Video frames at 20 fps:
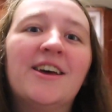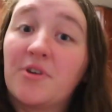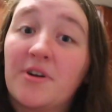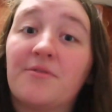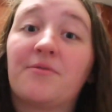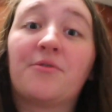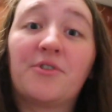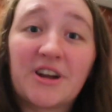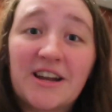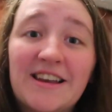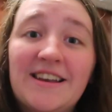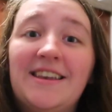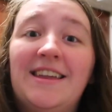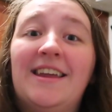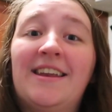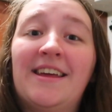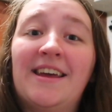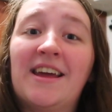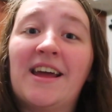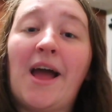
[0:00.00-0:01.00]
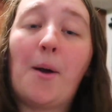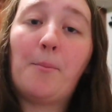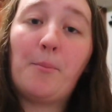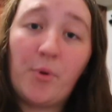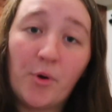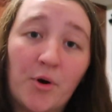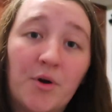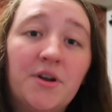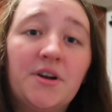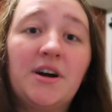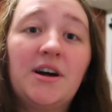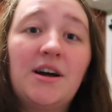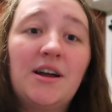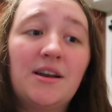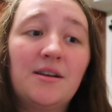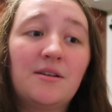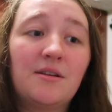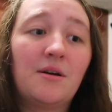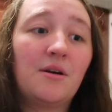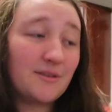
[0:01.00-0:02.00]
So I freaking did it. I put
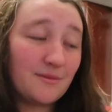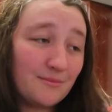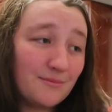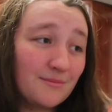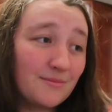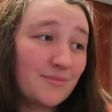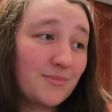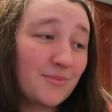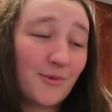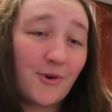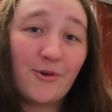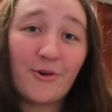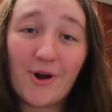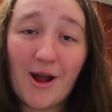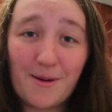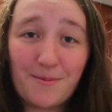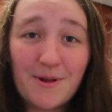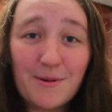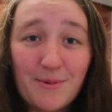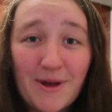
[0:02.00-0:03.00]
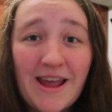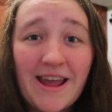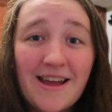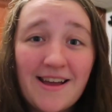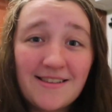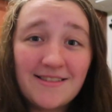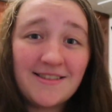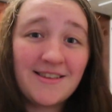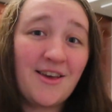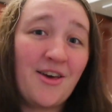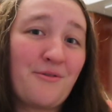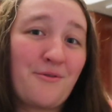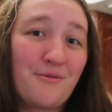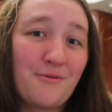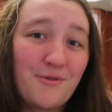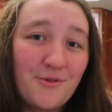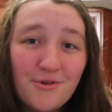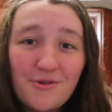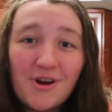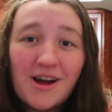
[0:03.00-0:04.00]
on some crappy pants,
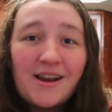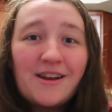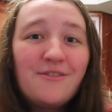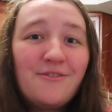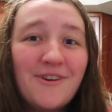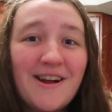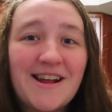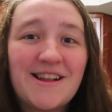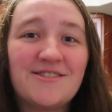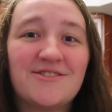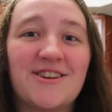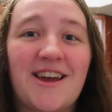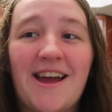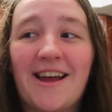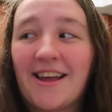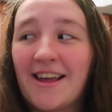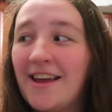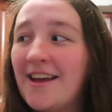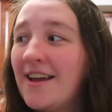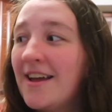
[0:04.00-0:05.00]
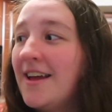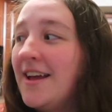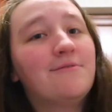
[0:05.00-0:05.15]
threw on a rain jacket,